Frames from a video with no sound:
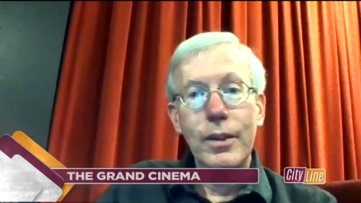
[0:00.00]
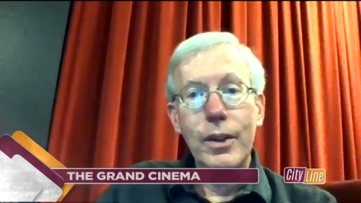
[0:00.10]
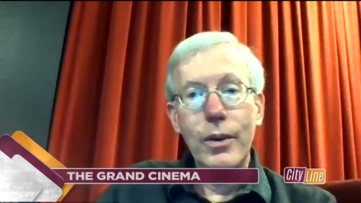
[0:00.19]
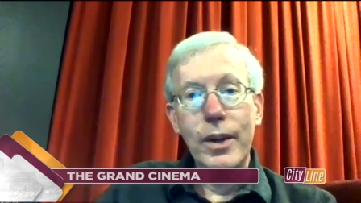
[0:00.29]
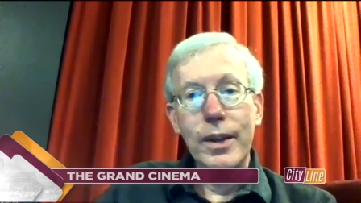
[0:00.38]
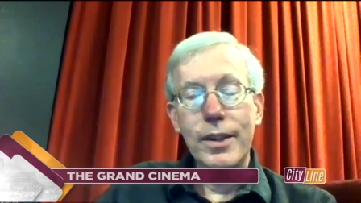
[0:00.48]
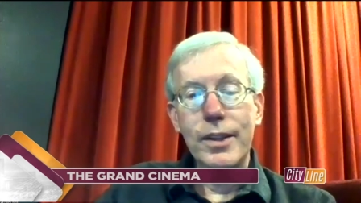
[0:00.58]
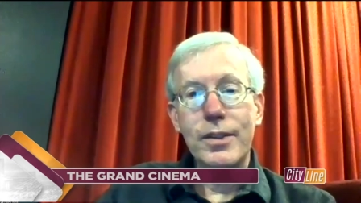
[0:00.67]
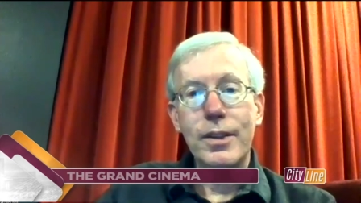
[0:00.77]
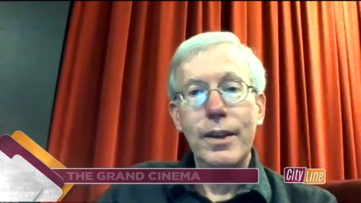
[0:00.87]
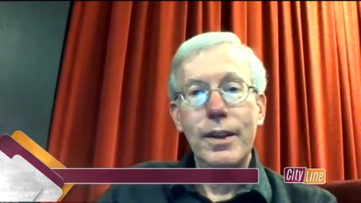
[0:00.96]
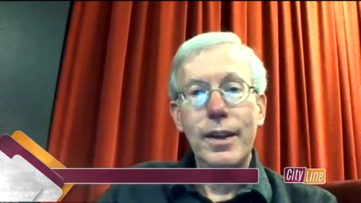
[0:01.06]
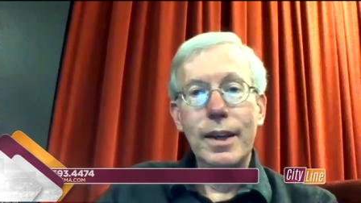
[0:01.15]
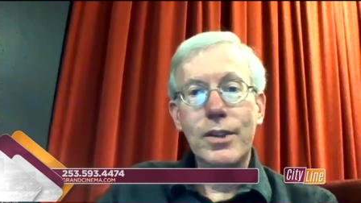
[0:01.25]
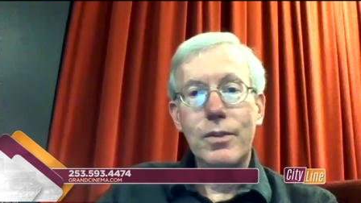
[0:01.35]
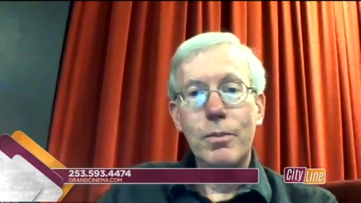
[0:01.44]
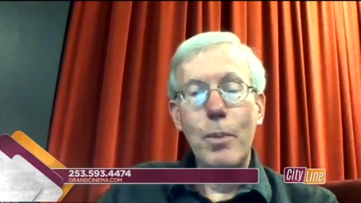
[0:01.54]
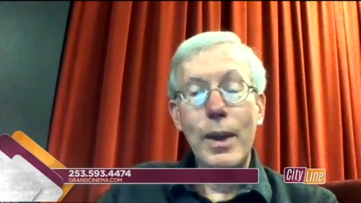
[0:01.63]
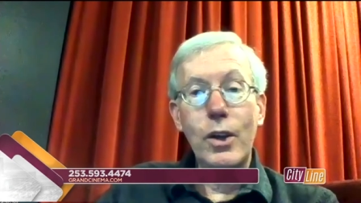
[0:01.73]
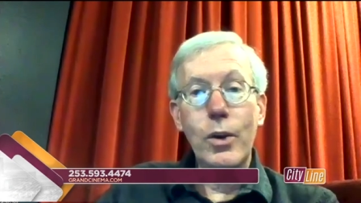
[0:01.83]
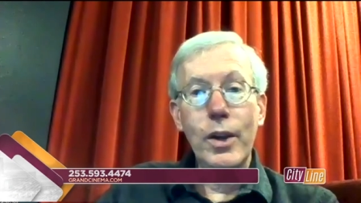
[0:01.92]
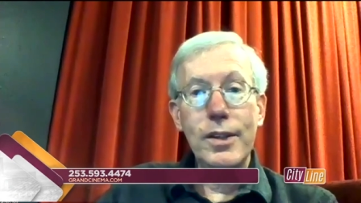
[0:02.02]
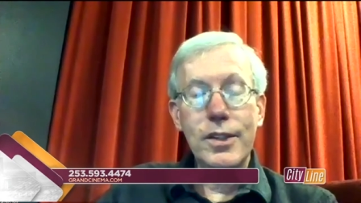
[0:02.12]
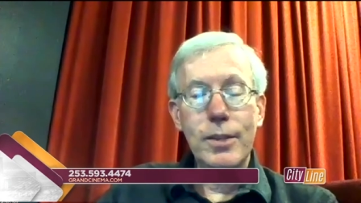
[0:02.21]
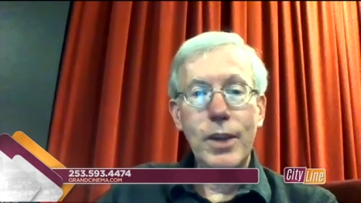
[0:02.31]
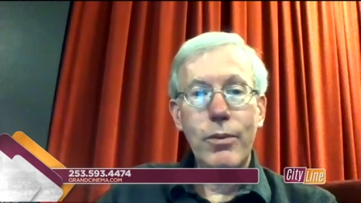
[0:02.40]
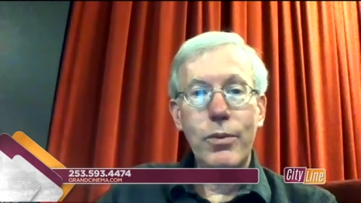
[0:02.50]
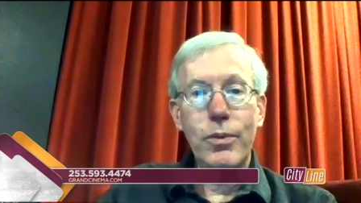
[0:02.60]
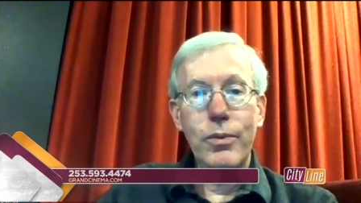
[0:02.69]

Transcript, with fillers: You know, and it's it's created some tough